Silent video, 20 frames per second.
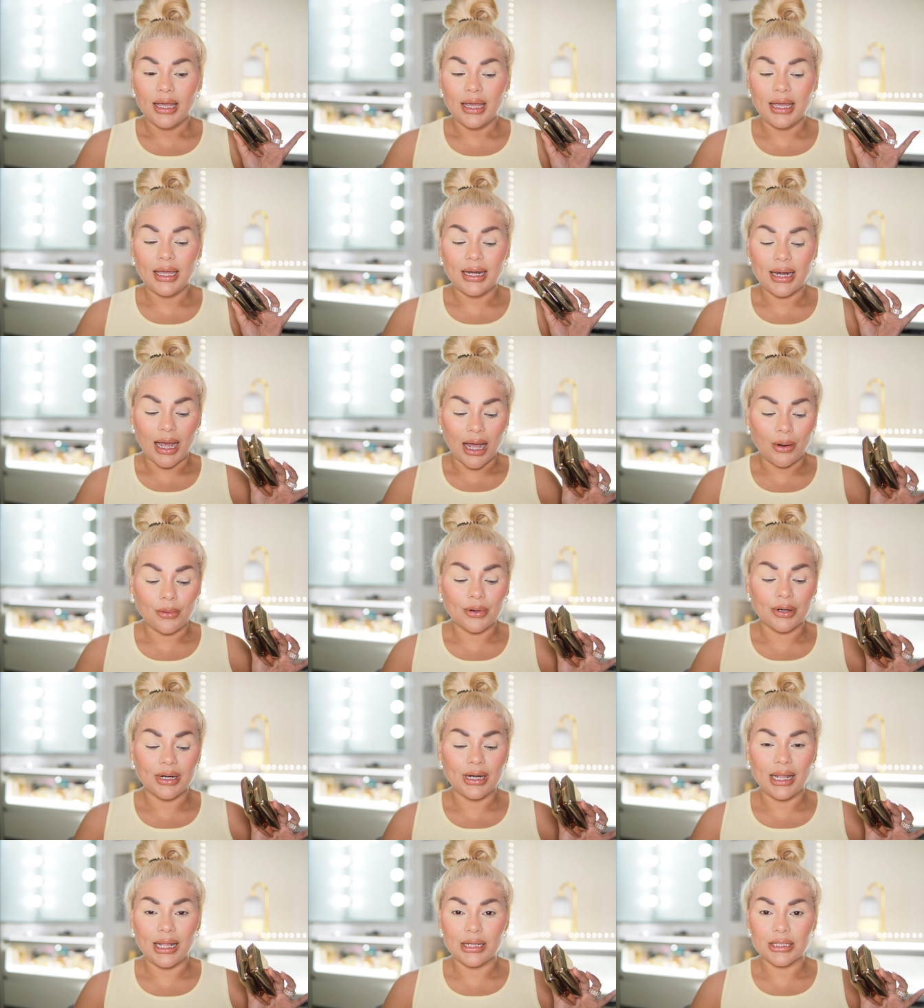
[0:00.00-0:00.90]
an
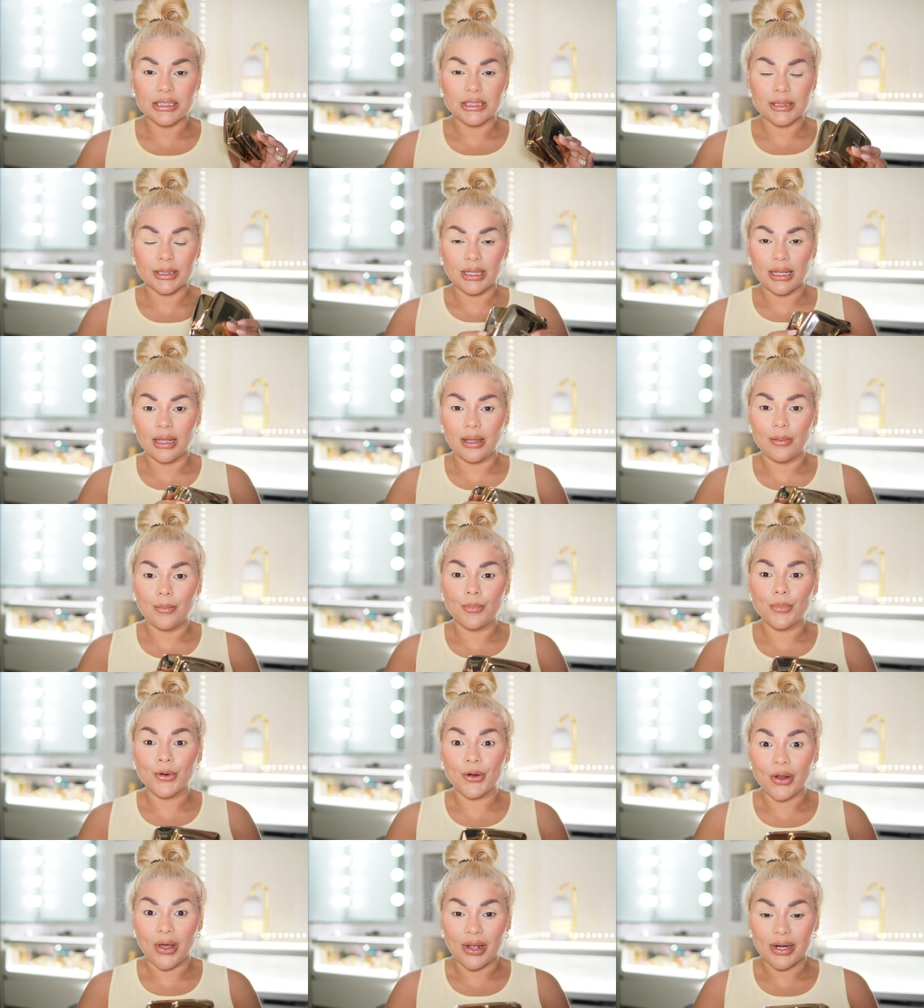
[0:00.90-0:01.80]
Hourglass
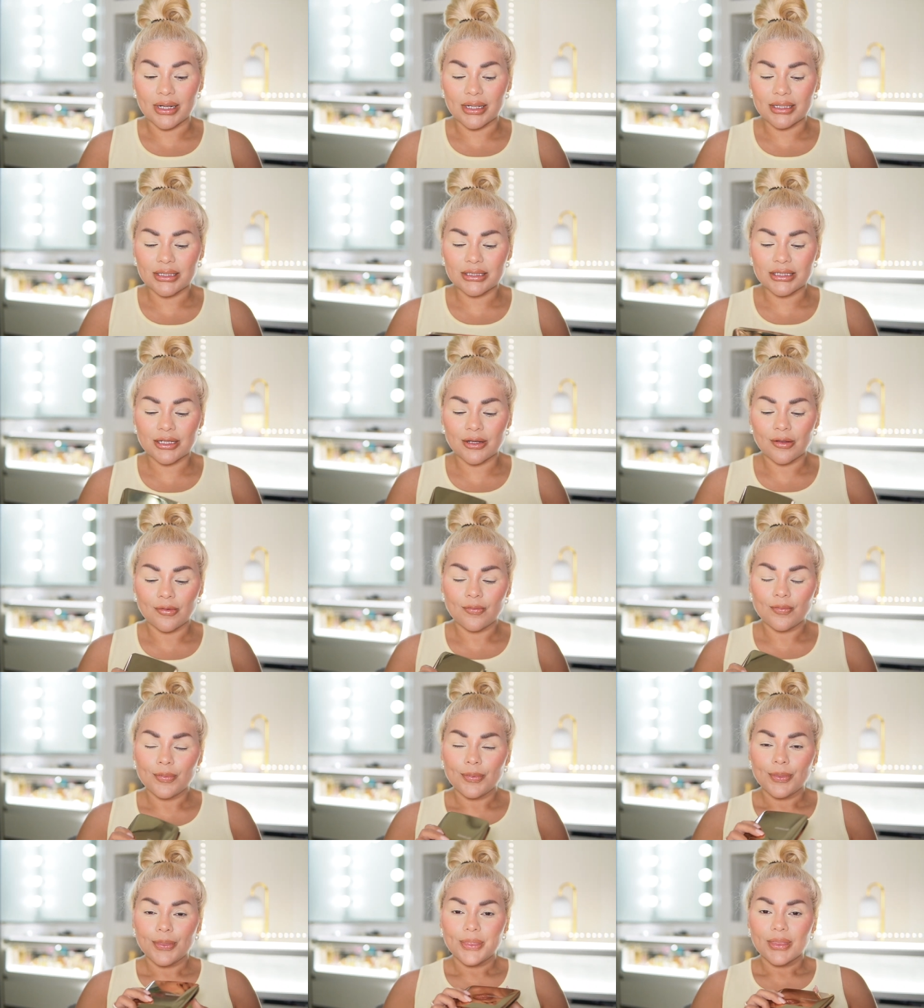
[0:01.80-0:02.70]

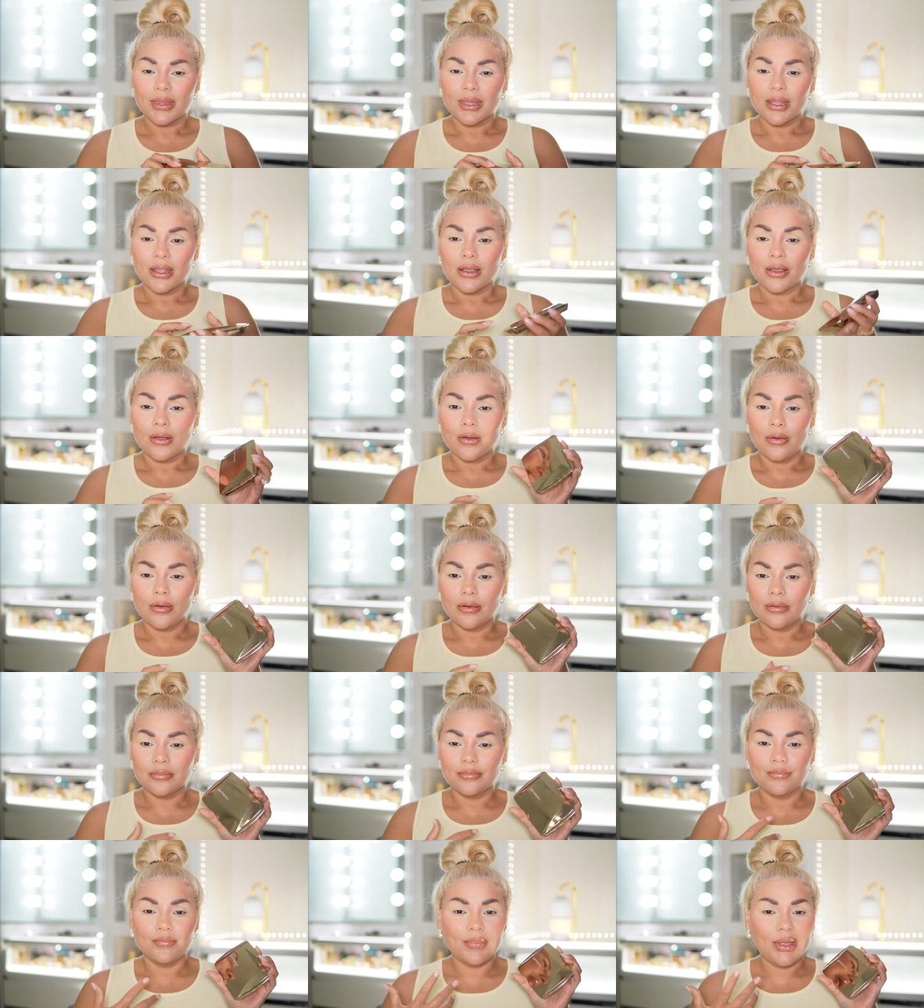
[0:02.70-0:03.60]
product,
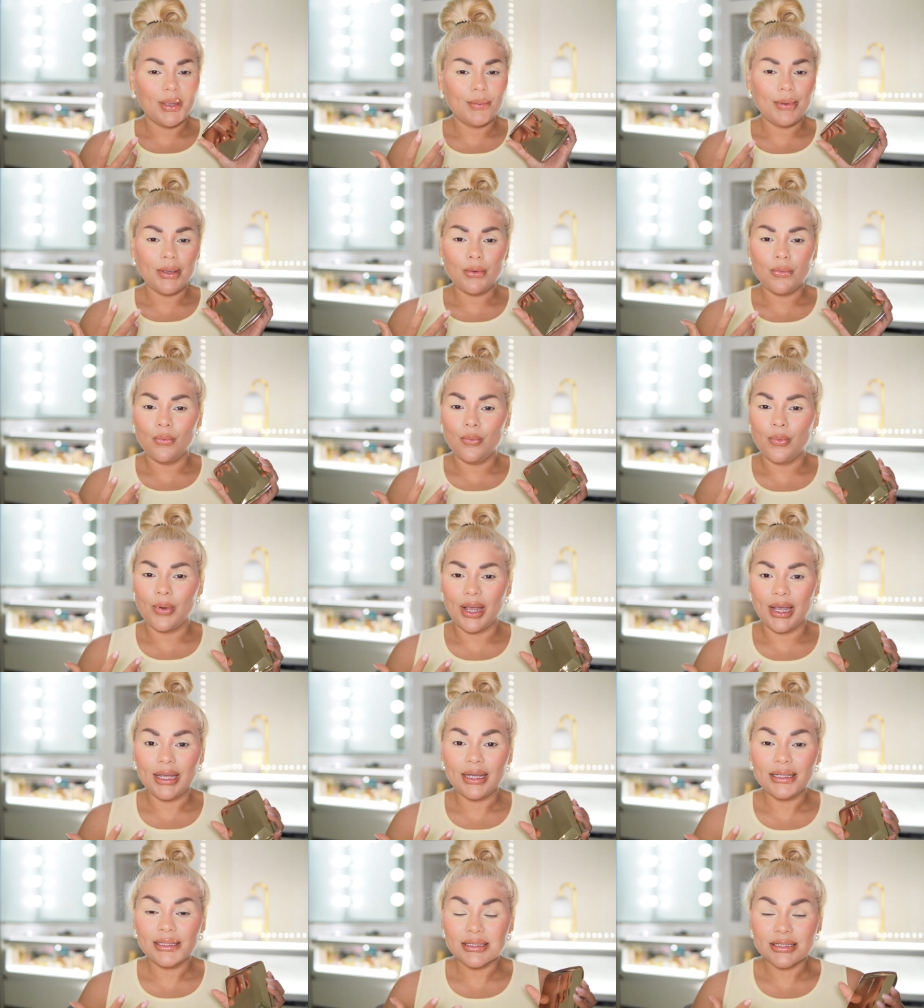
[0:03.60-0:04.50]
maybe
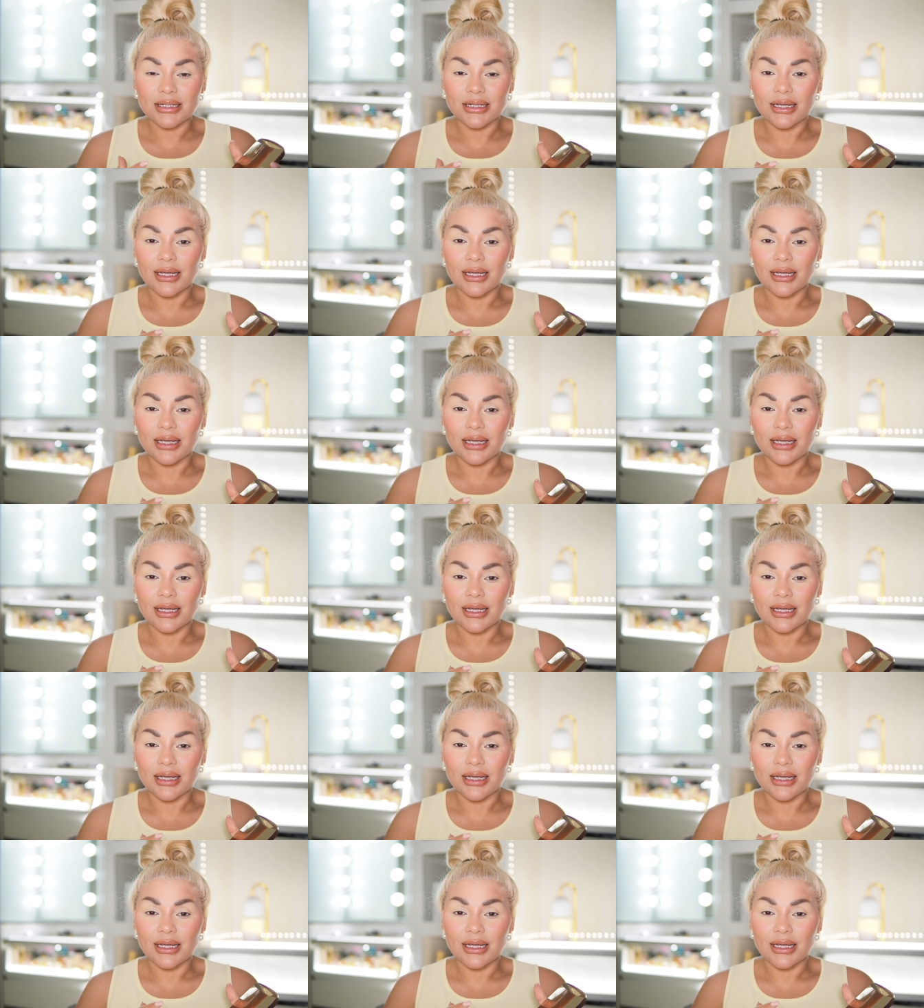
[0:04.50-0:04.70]
wait